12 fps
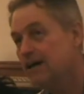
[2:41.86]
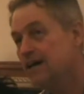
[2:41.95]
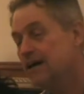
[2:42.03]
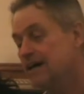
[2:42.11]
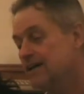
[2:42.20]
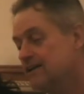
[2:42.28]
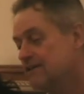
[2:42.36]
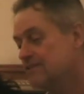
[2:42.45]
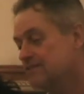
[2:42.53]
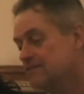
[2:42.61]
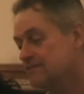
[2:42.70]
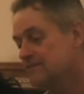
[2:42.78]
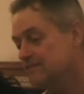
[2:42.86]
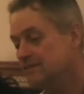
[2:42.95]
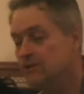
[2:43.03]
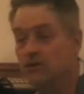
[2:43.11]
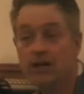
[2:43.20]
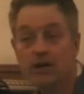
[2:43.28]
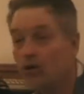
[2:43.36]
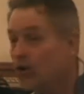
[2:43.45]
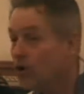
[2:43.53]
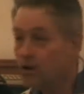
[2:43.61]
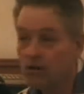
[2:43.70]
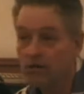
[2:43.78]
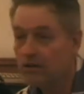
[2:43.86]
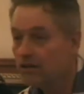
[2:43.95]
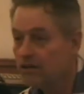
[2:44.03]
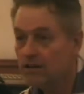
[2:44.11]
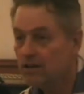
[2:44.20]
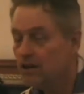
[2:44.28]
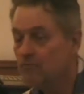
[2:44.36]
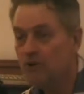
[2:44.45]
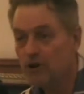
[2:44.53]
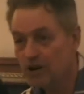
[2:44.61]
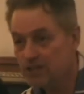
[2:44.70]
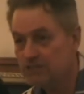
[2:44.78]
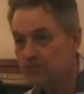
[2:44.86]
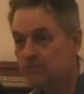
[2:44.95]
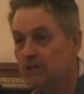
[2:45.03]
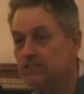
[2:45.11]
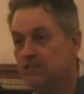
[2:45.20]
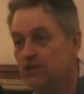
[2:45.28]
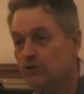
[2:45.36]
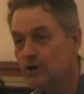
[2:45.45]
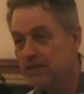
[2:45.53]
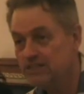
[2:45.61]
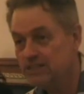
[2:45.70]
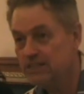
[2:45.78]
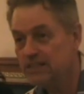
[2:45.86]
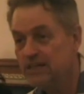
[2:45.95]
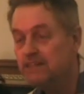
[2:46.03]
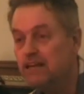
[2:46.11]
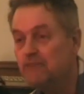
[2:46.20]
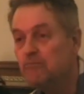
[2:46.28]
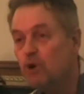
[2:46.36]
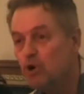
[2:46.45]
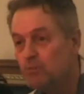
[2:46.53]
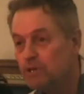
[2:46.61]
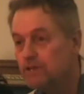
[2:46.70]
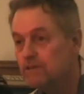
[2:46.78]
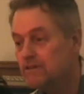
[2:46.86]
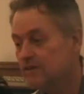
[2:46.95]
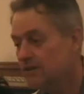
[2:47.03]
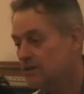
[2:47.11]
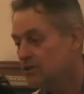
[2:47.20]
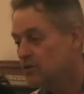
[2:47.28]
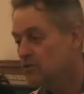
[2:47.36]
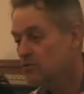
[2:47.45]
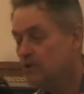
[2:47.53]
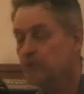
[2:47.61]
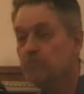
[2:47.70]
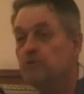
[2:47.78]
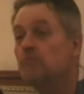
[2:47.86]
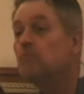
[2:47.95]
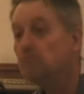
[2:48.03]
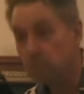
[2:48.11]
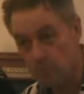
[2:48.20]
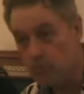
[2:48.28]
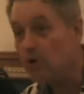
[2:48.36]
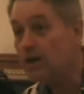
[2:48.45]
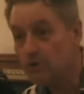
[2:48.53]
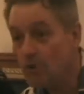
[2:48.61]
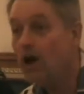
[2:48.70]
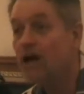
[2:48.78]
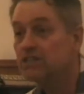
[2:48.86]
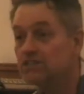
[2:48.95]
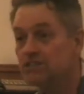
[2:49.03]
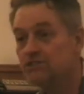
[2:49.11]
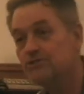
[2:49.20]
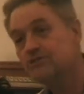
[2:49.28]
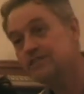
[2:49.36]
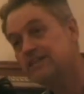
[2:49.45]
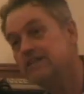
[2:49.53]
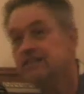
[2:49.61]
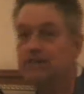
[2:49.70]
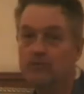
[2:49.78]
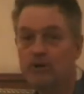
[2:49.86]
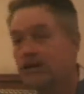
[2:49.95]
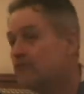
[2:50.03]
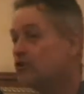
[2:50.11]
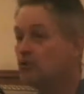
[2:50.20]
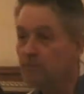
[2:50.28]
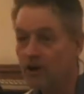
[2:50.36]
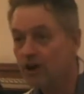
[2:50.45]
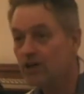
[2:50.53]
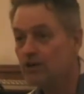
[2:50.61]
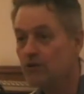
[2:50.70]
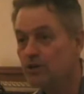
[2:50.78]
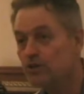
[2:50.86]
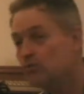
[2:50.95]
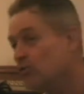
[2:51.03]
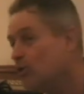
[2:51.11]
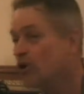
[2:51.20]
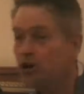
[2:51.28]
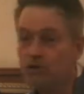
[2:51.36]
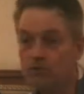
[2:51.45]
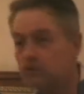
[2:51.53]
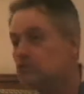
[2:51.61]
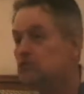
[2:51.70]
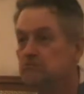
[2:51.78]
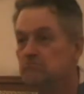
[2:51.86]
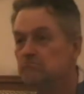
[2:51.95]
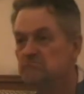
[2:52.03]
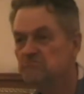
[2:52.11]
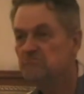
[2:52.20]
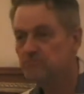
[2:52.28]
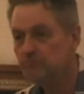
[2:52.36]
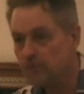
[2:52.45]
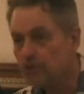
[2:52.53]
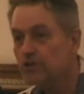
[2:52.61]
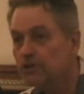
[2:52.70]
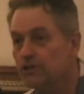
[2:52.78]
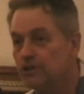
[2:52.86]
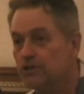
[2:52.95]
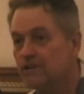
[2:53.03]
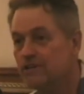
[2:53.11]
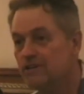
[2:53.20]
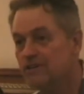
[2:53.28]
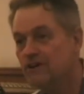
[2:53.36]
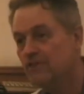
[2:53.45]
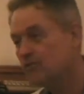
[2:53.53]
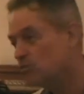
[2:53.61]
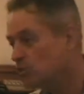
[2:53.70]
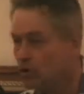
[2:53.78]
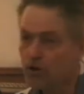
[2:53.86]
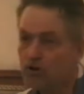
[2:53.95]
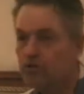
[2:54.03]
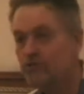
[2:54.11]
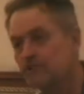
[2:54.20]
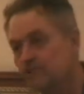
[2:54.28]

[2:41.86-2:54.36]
and you know, like all Americans of my generation at that moment, we had been brainwashed into thinking that whenever America went to war, it was for the good of the world.